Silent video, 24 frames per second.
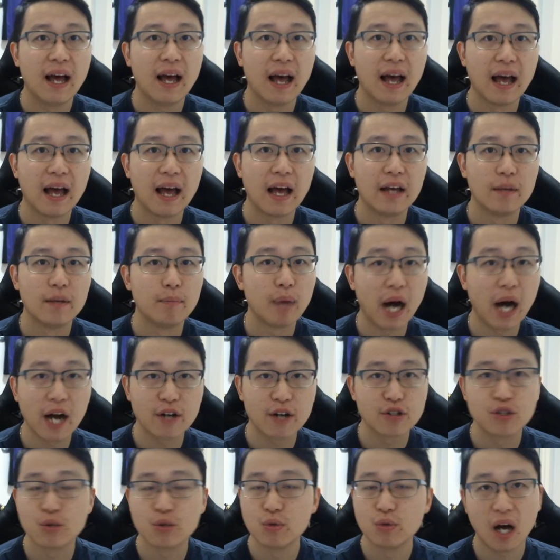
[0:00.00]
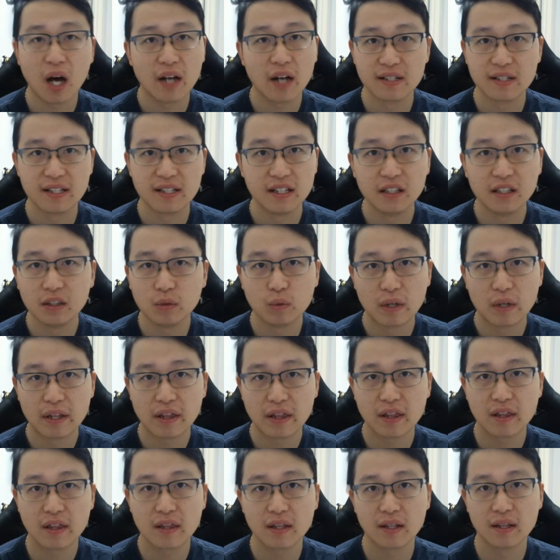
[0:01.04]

and buyers do not deal with